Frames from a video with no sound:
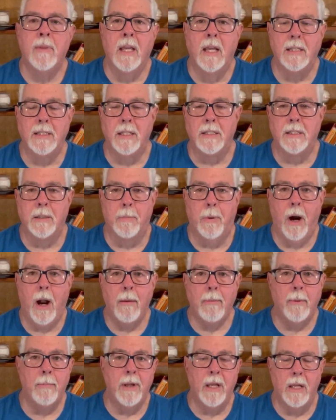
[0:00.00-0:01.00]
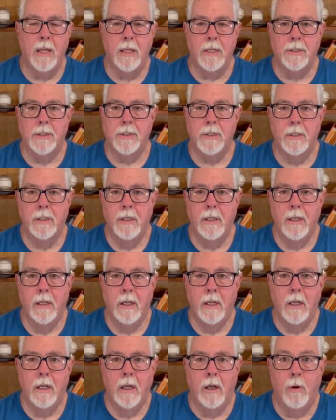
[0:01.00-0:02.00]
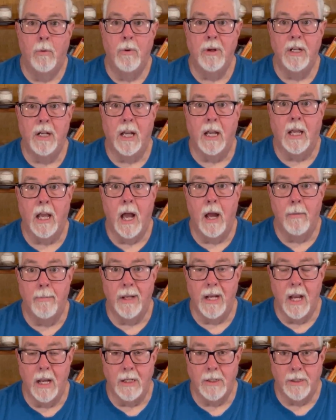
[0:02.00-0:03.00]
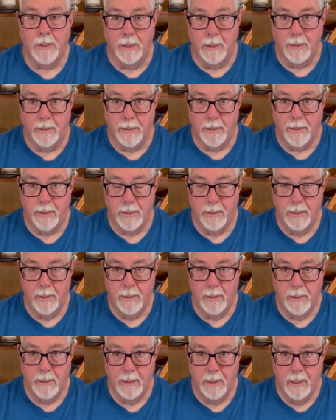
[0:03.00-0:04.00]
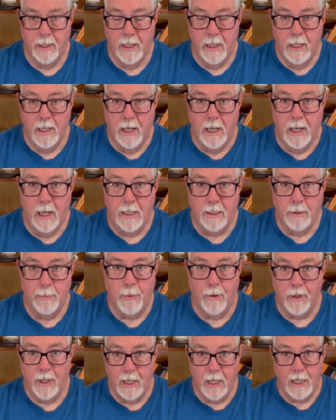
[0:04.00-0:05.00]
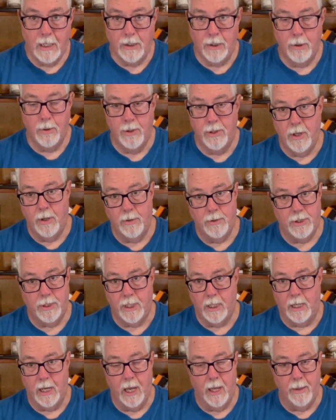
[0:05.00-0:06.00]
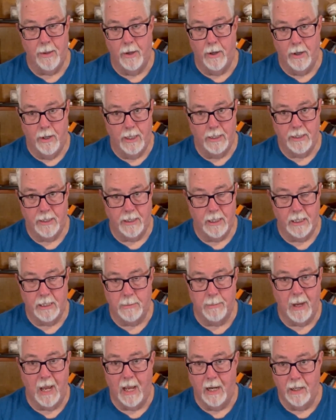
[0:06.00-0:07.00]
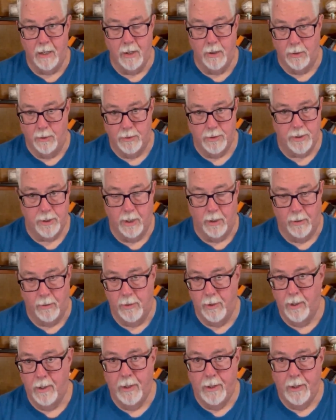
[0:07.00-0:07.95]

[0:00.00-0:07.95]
He says the problem is when you get combinations, and you put any two of those together, it's bad news. So,